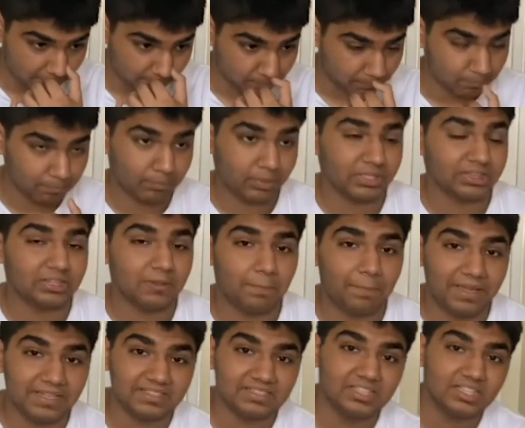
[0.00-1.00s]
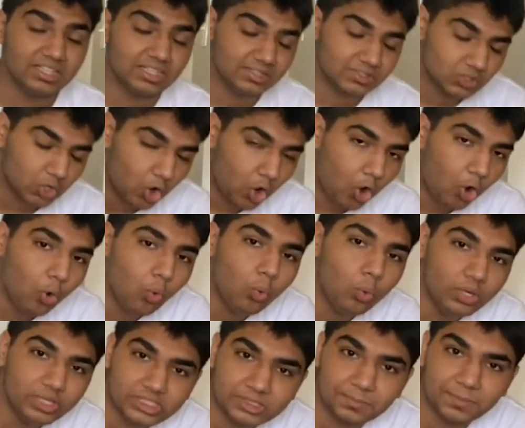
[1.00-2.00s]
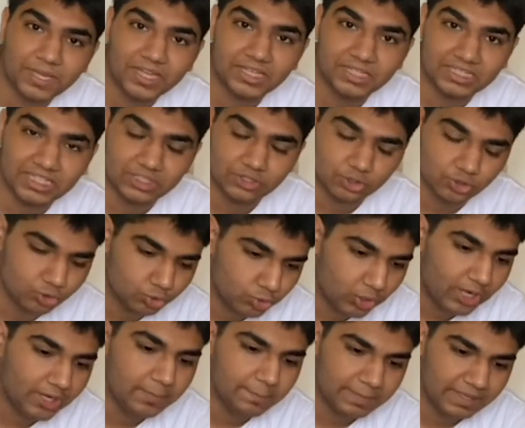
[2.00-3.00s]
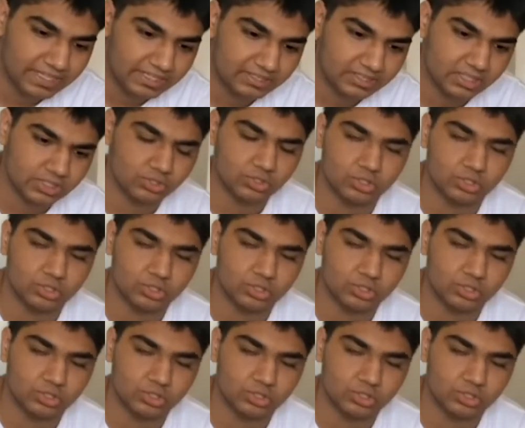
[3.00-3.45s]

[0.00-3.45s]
But the best thing is always pay attention. Try to pay attention.